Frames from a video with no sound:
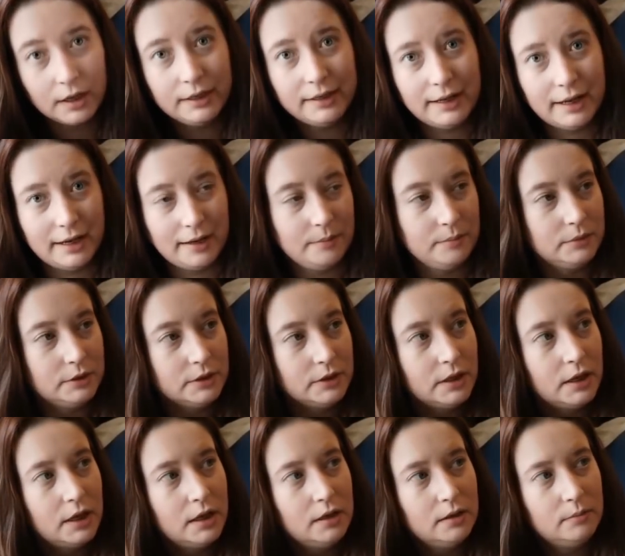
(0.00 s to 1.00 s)
Unnamed
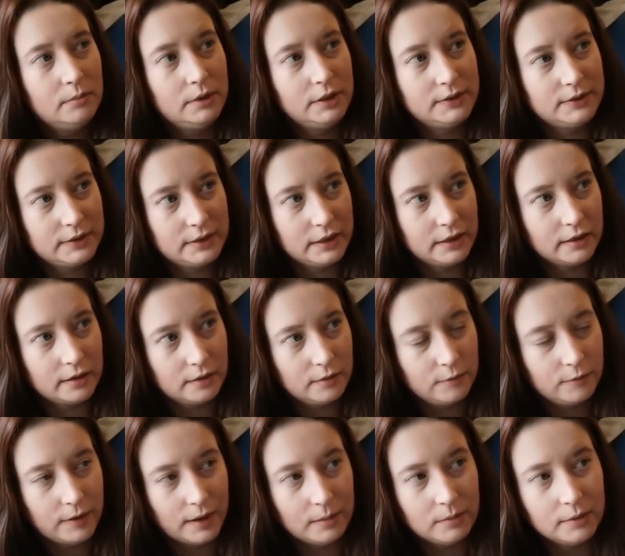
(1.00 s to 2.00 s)

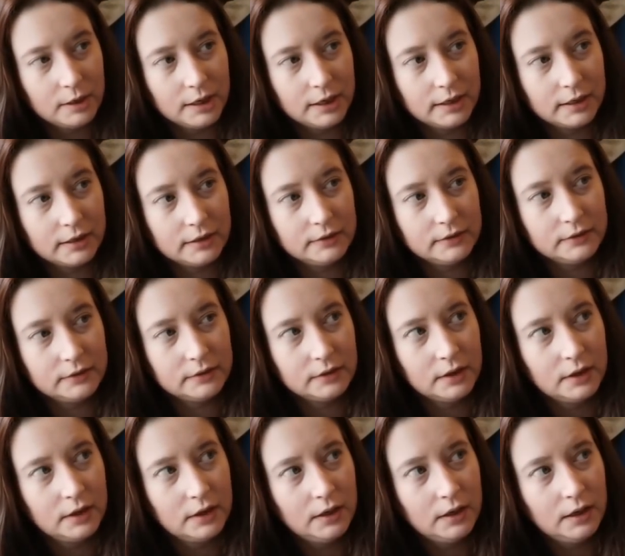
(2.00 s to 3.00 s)
Mystic
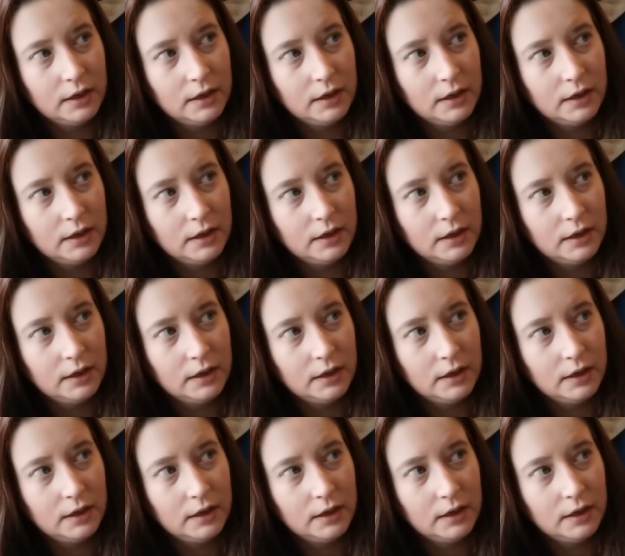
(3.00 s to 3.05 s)
Fabrics.